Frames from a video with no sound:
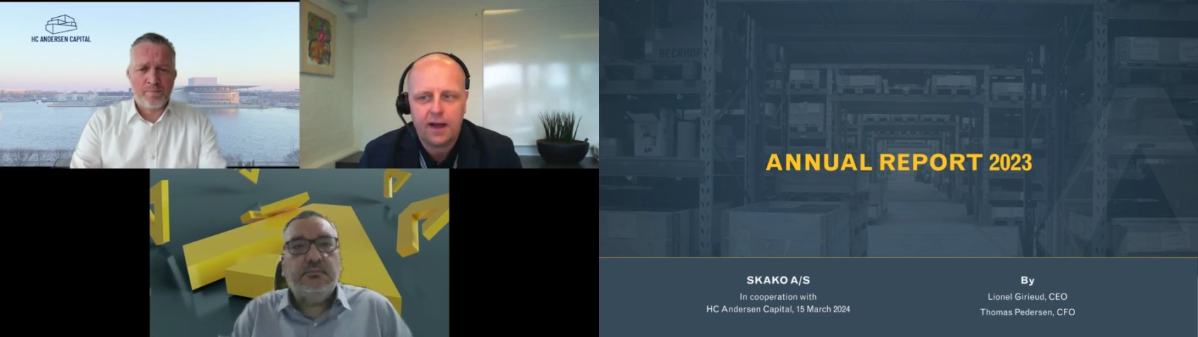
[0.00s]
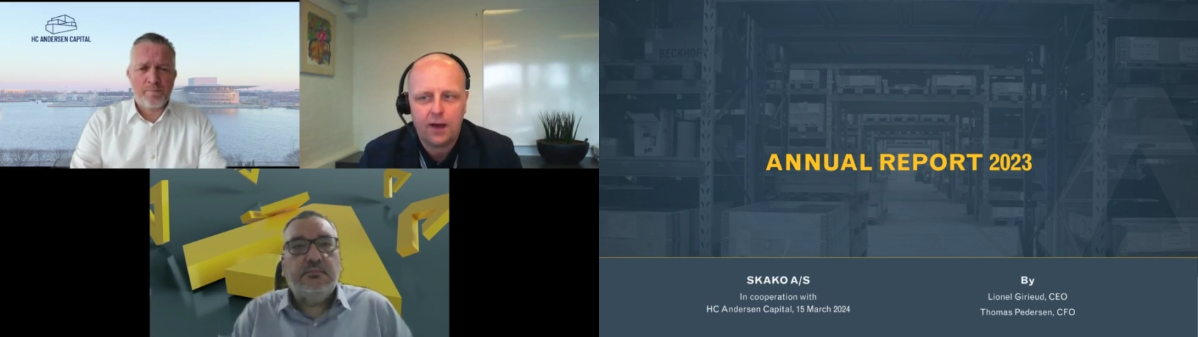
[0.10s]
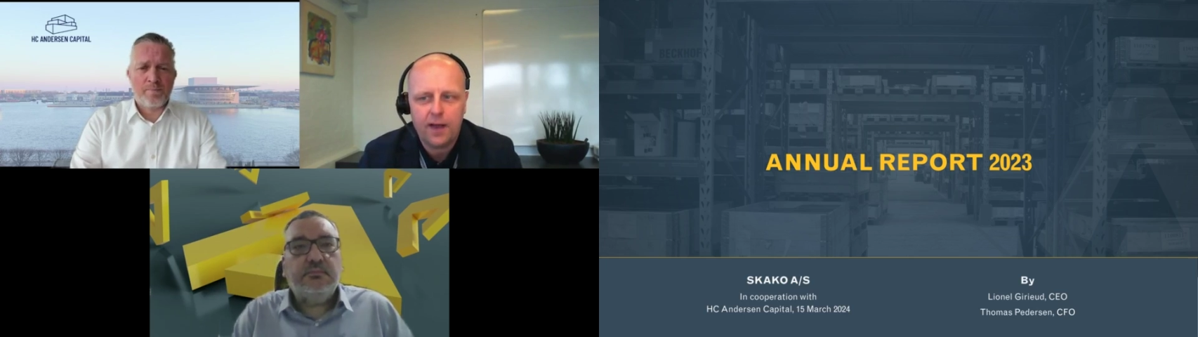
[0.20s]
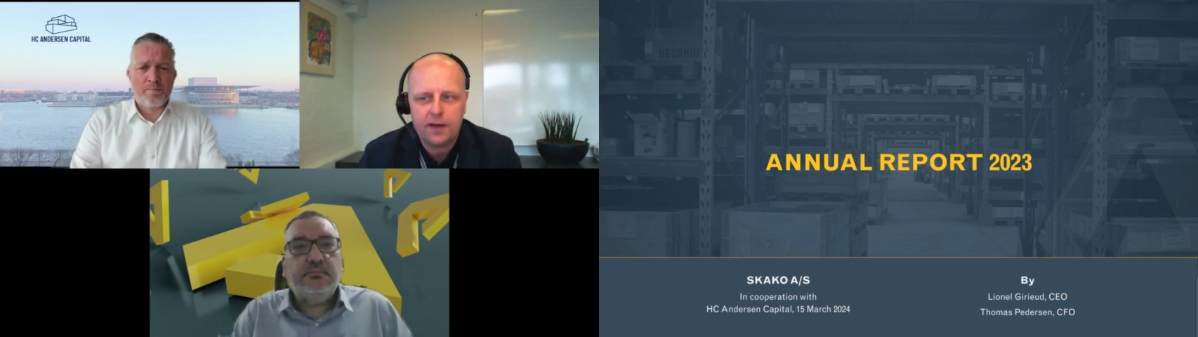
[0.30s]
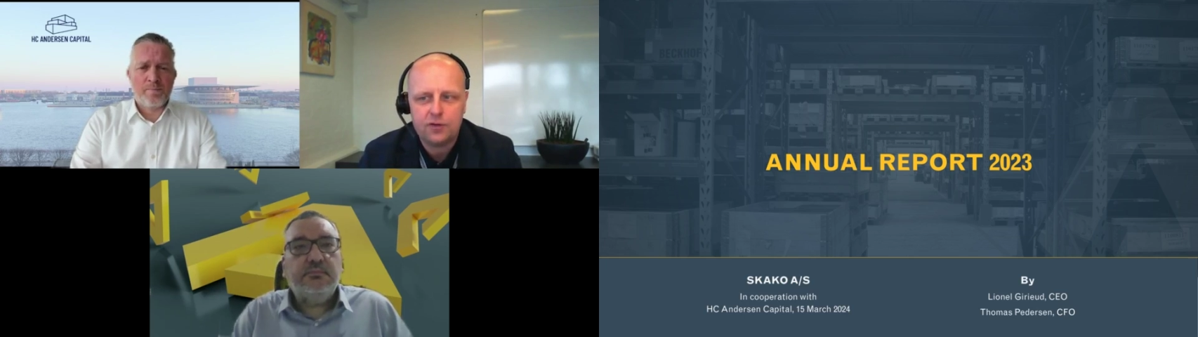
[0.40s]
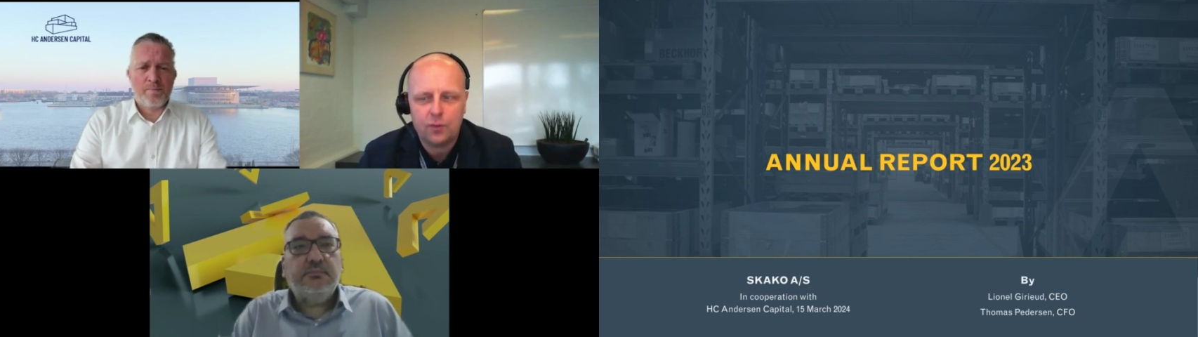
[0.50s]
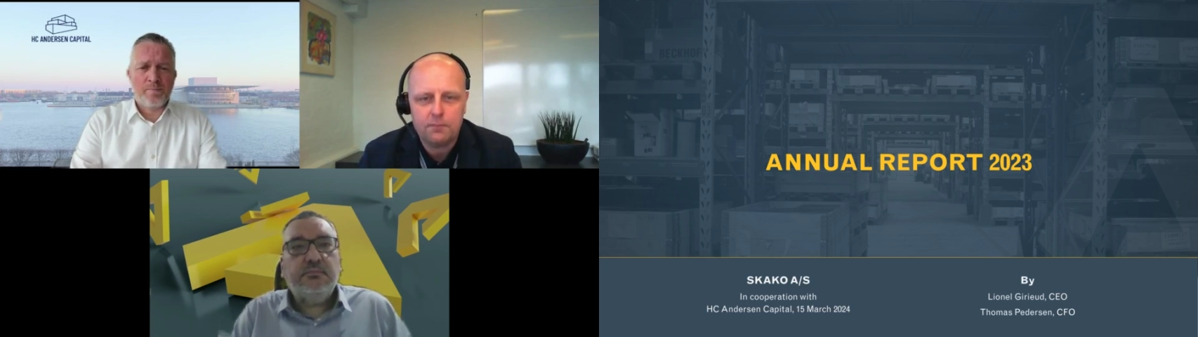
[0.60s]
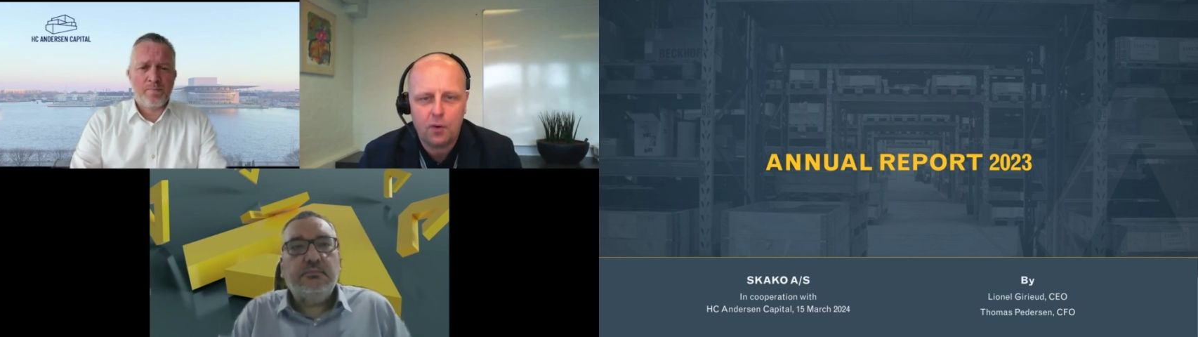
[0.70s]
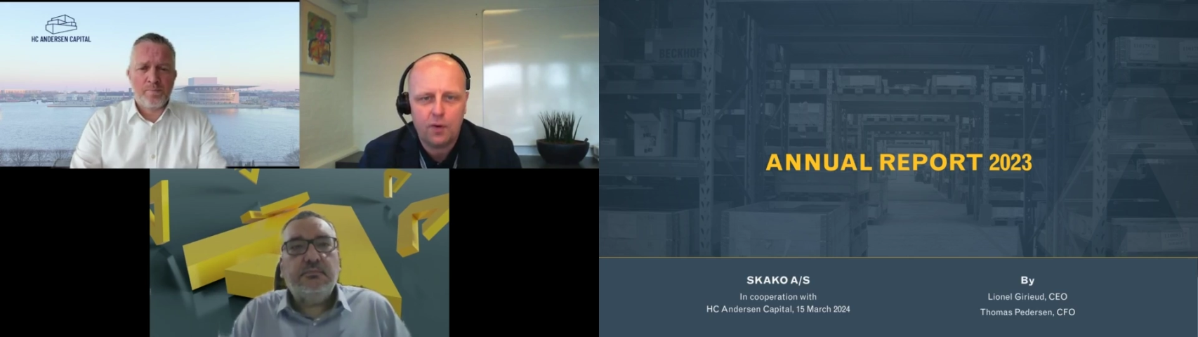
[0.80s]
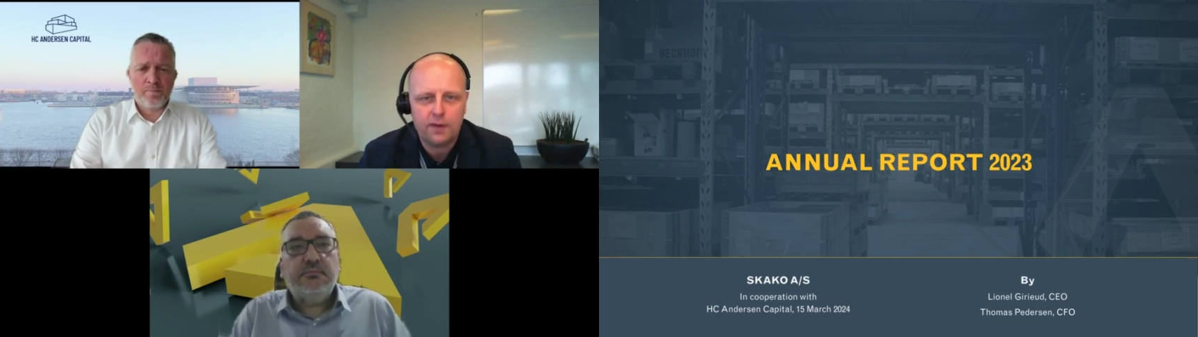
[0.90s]
our annual
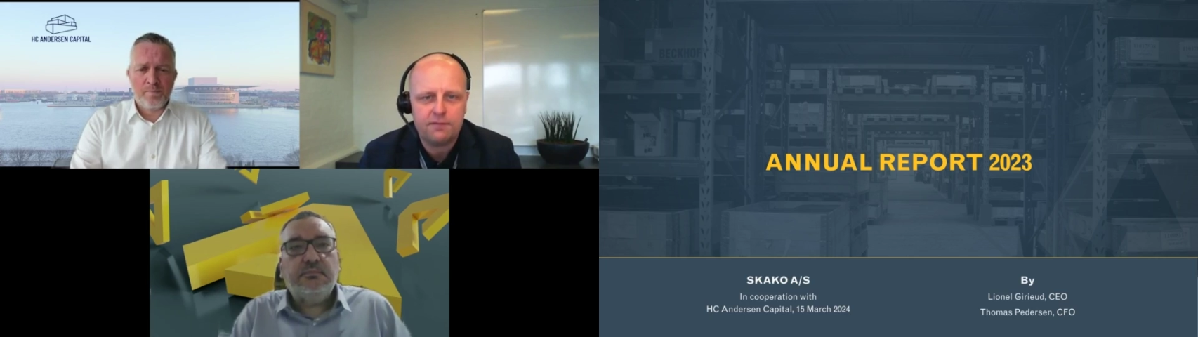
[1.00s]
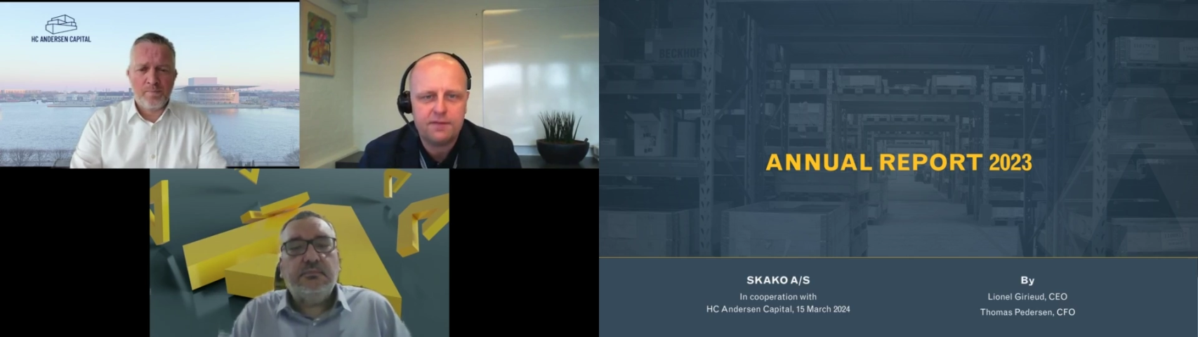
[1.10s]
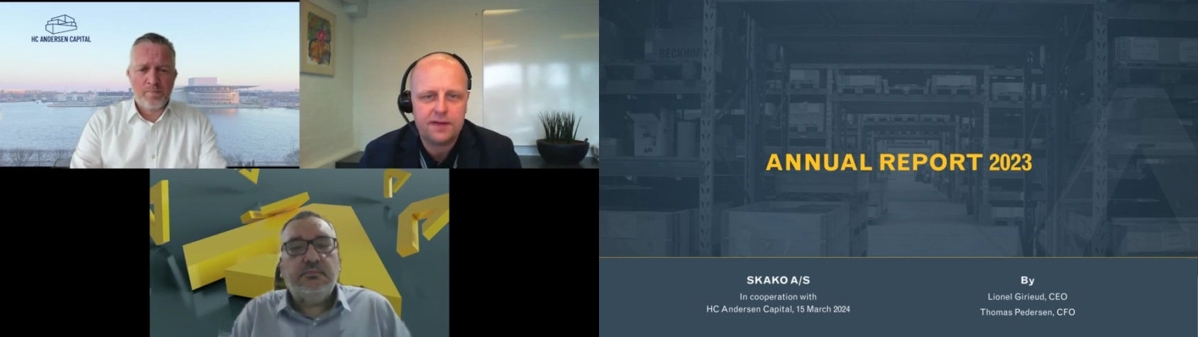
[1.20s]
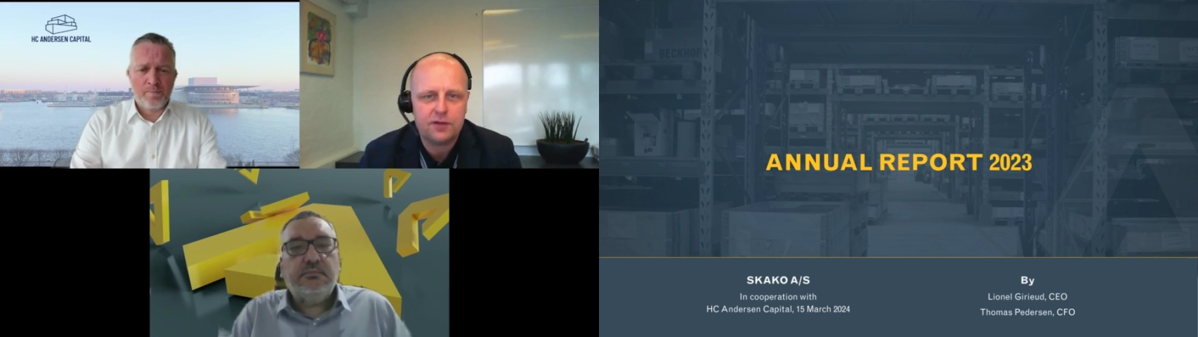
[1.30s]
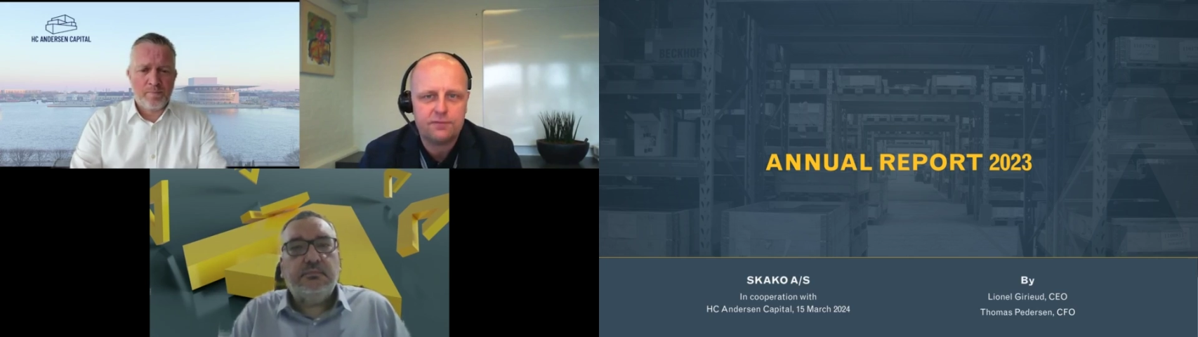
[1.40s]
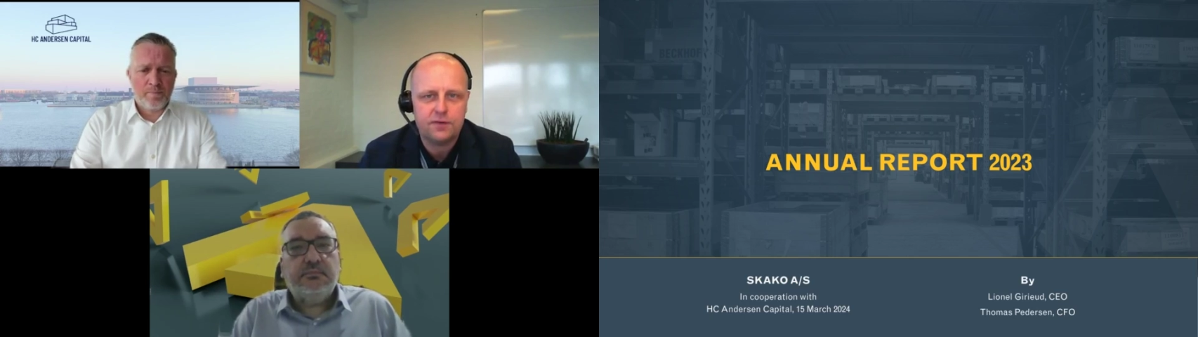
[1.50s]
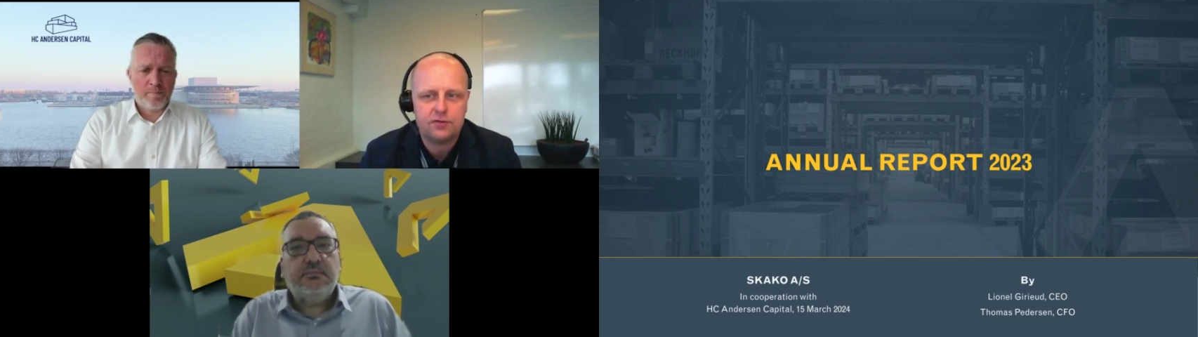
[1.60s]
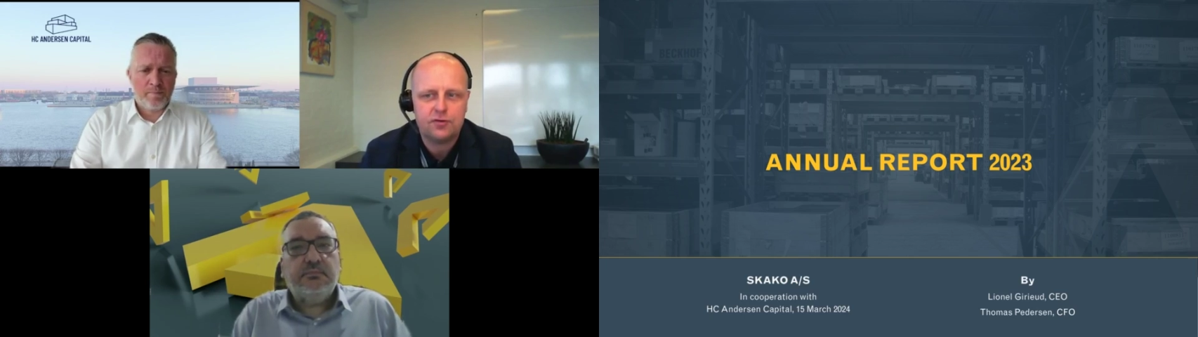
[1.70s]
report and figures for